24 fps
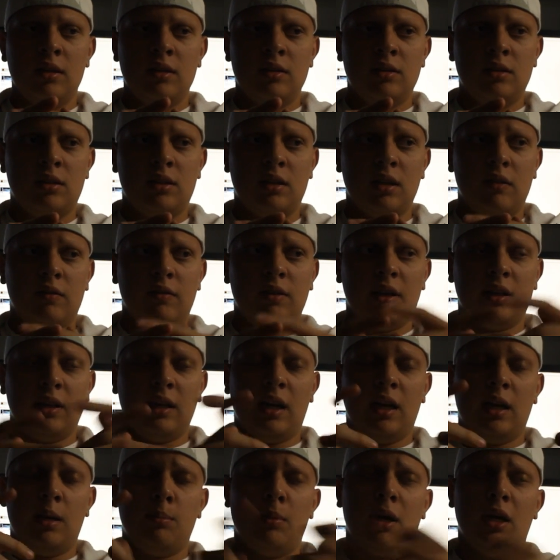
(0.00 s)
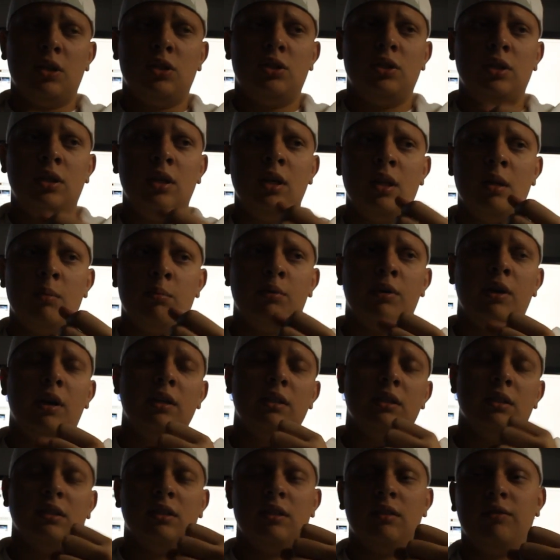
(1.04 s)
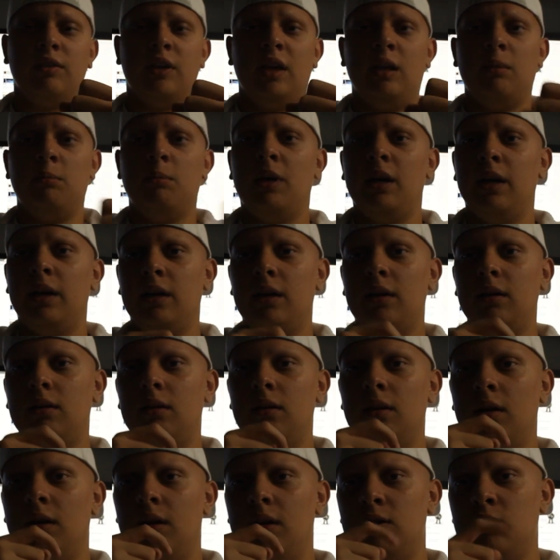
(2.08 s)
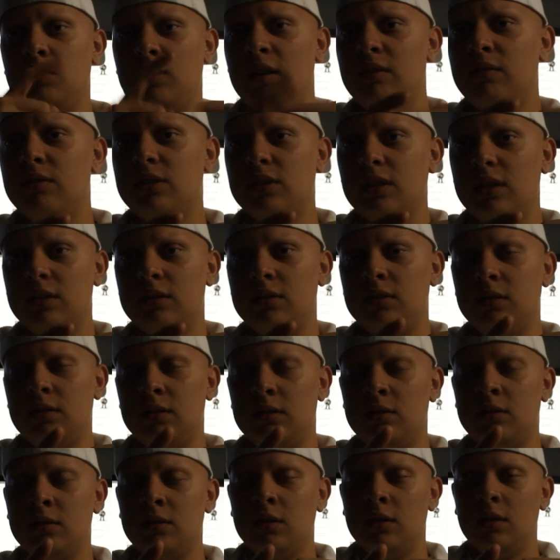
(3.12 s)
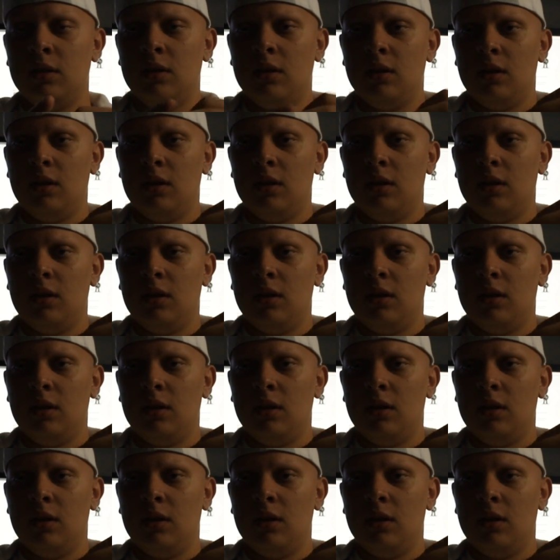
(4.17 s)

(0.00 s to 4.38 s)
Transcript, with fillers: stuff like that, I'm actually in the process of getting my uh, driver's license.